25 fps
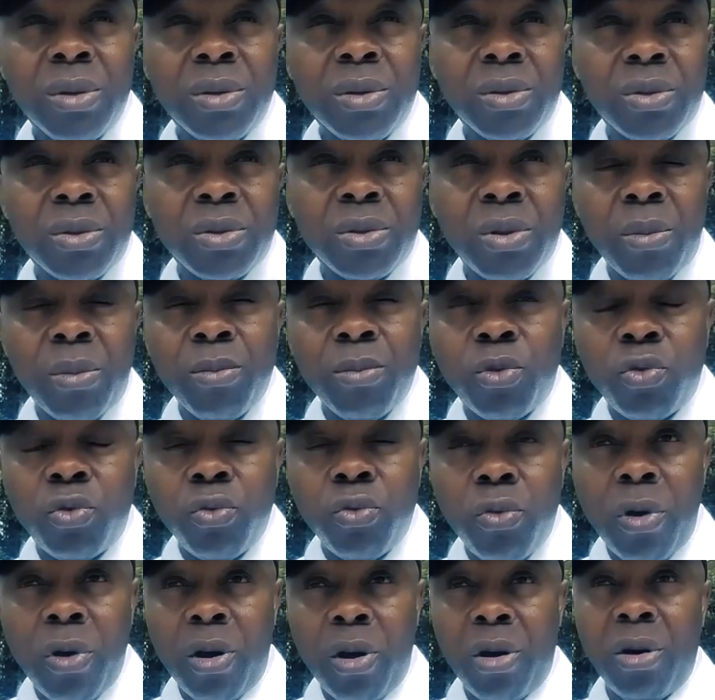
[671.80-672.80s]
some
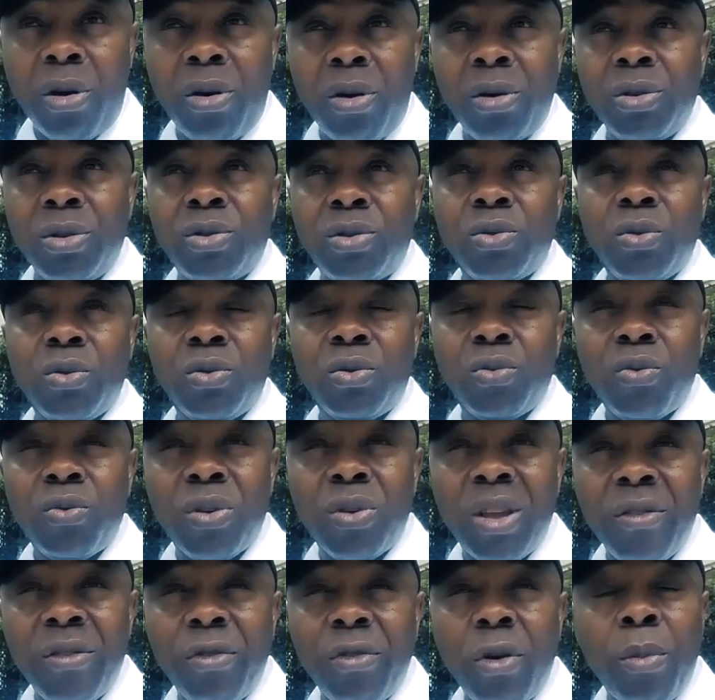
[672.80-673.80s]
tour also to
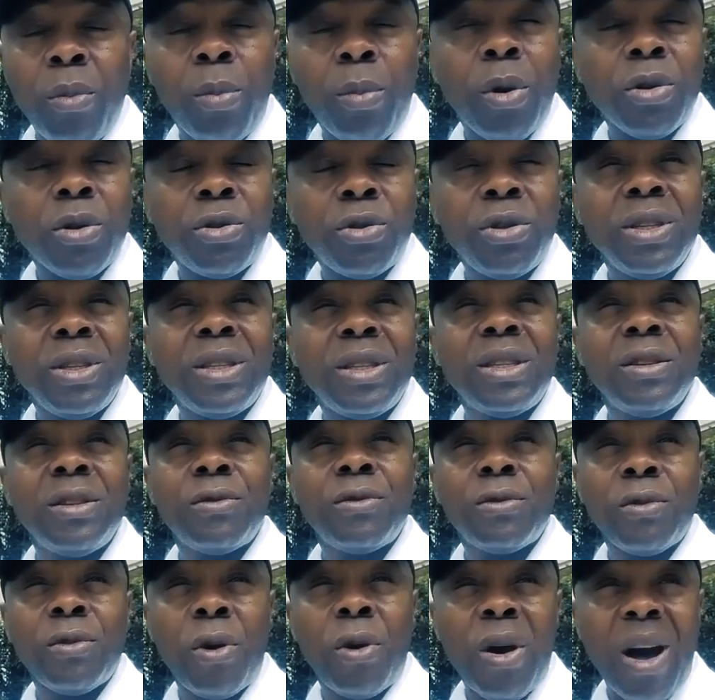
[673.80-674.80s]
give
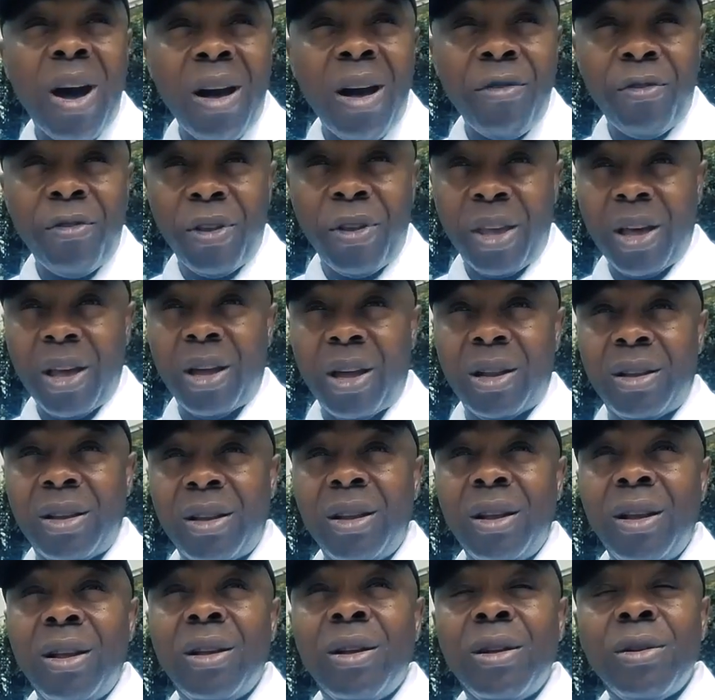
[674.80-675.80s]
opportunities for Africa,
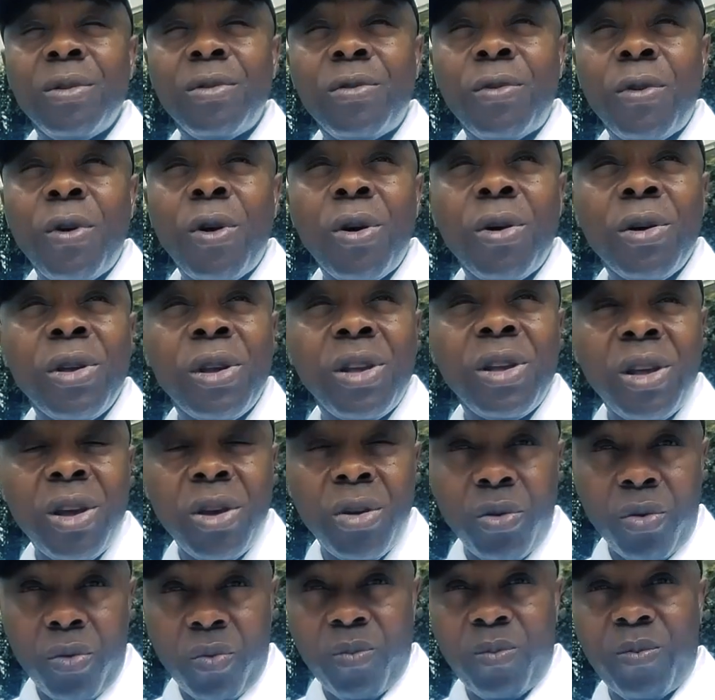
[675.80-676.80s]
for
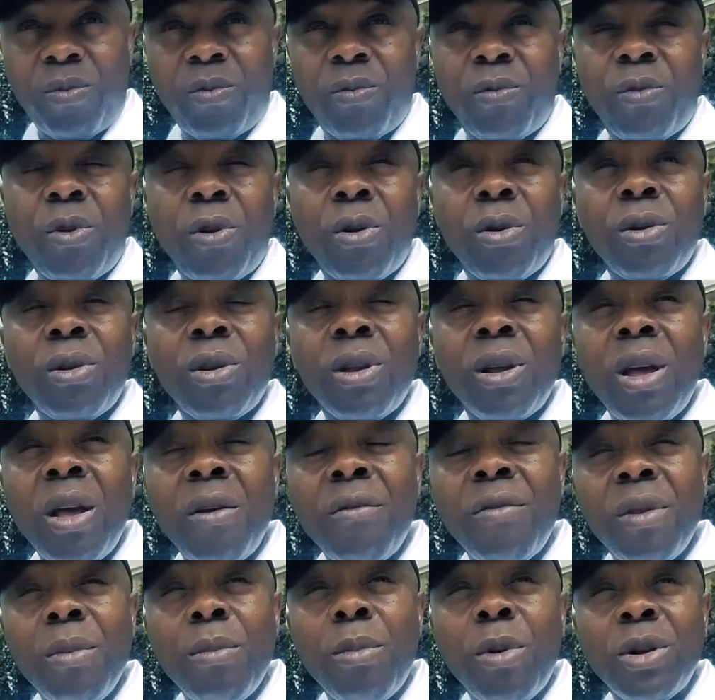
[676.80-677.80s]
Europe, for
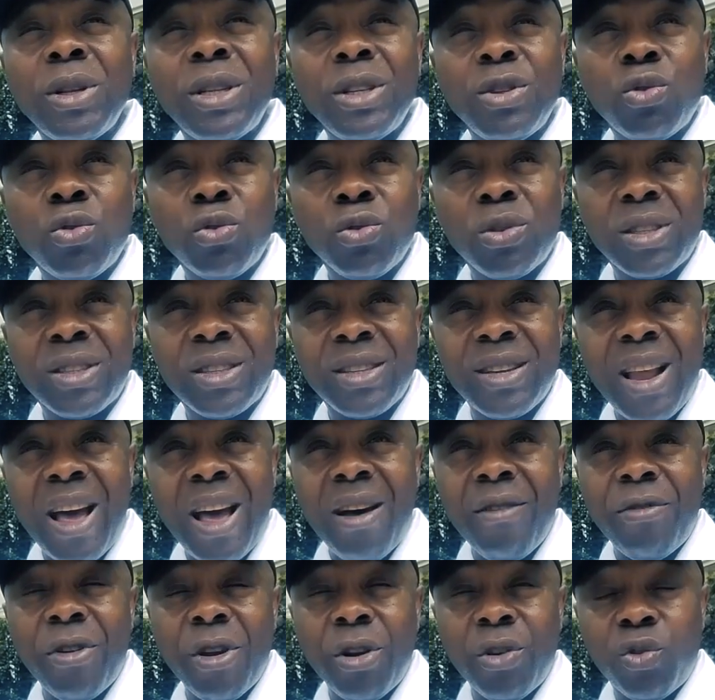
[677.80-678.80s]
everybody to
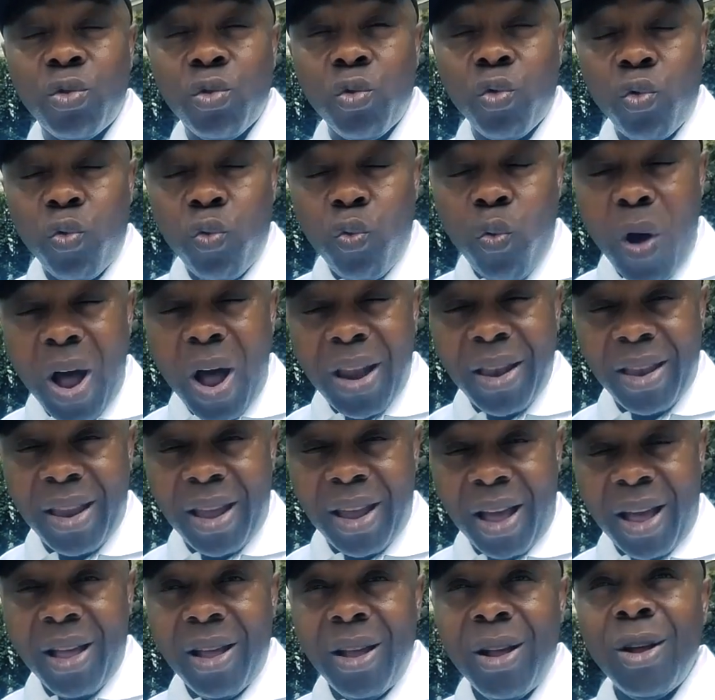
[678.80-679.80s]
travel to
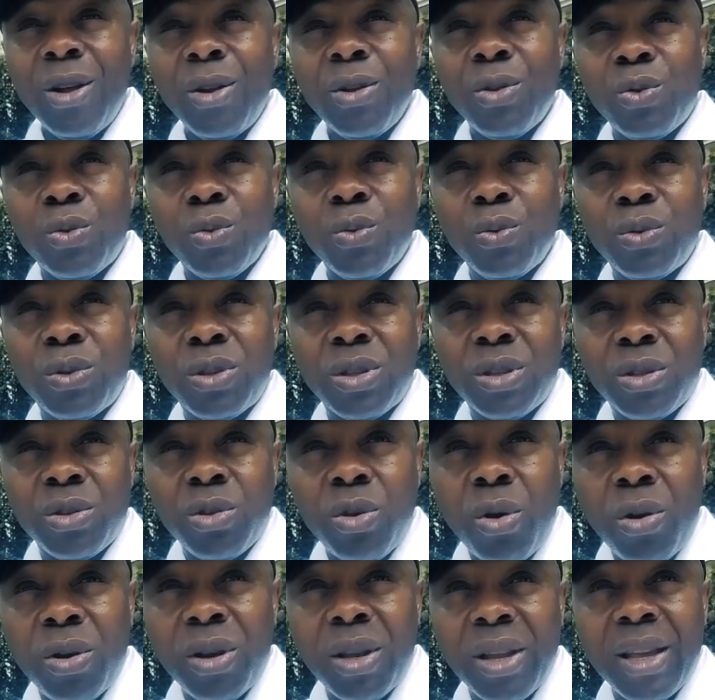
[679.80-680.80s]
Rwanda to
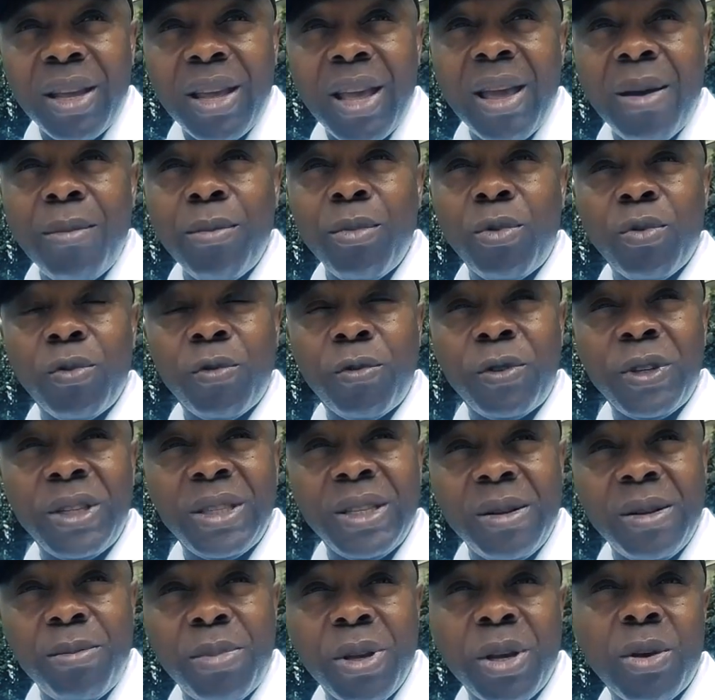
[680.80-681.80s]
saw the game, to
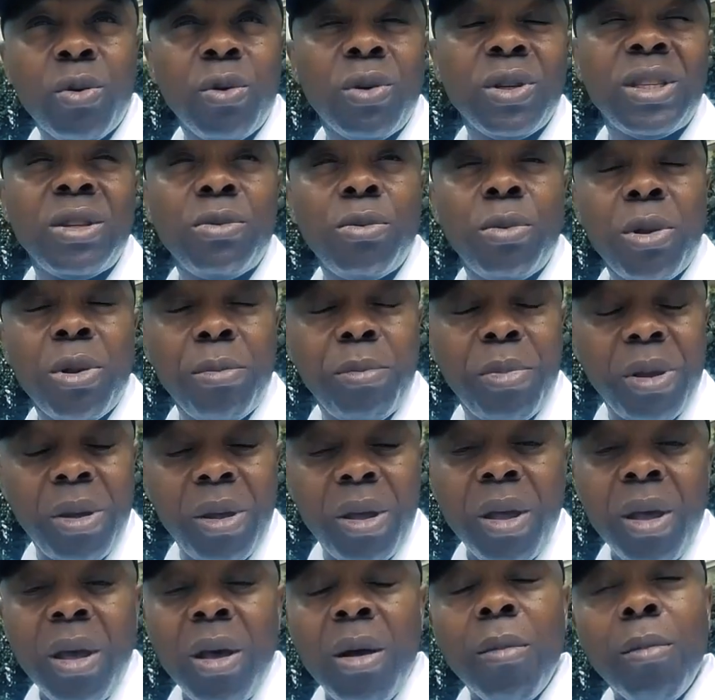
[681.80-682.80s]
visit, because it will
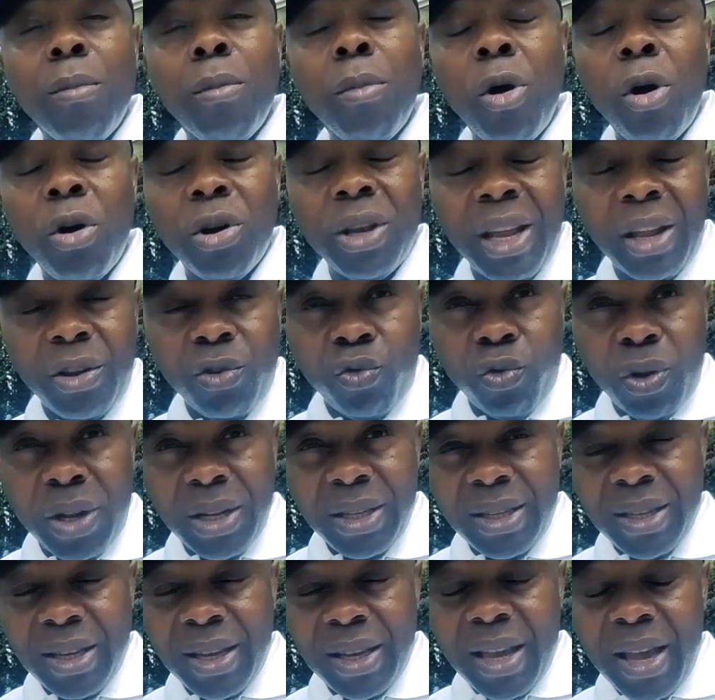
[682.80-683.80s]
be more than
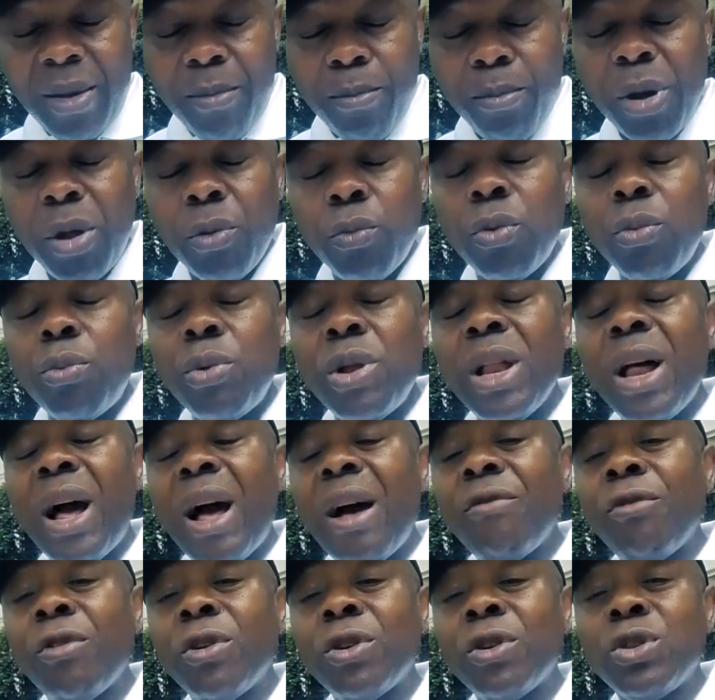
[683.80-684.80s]
20 games, but we will
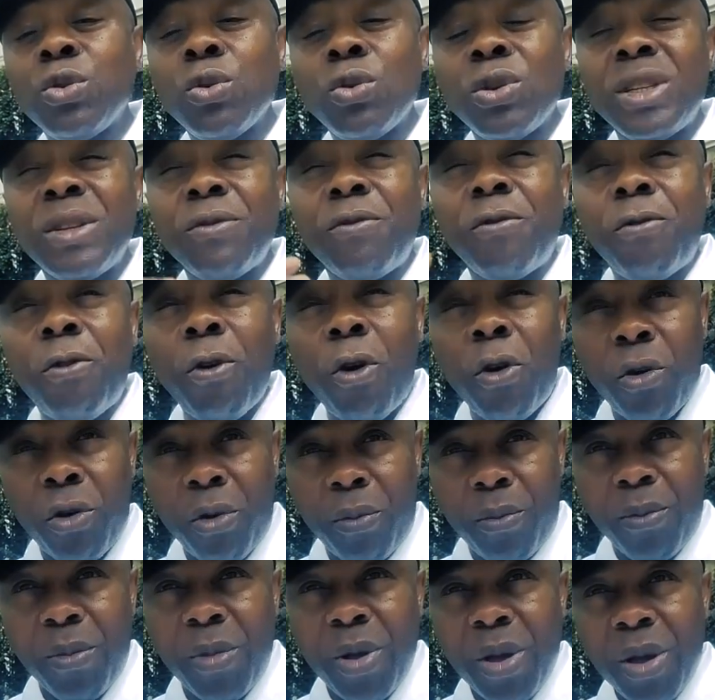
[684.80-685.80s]
have also the
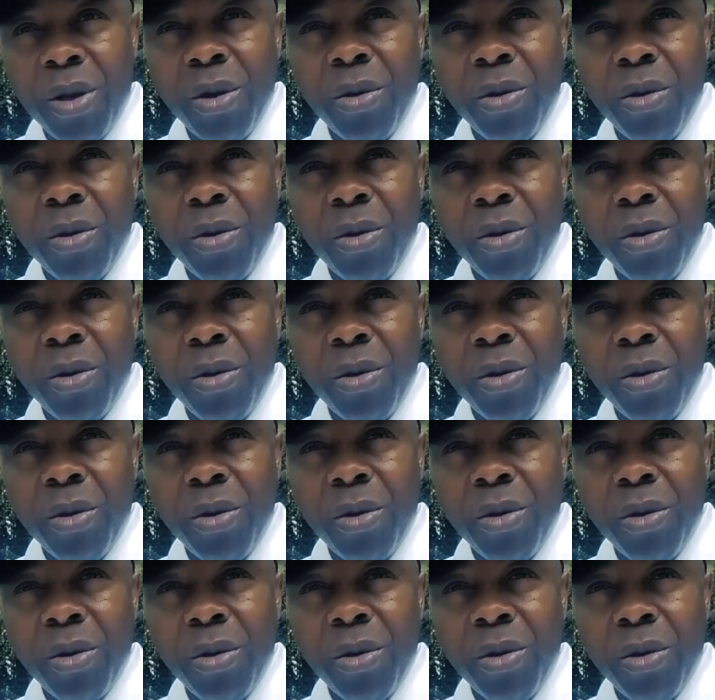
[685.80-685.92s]
forum.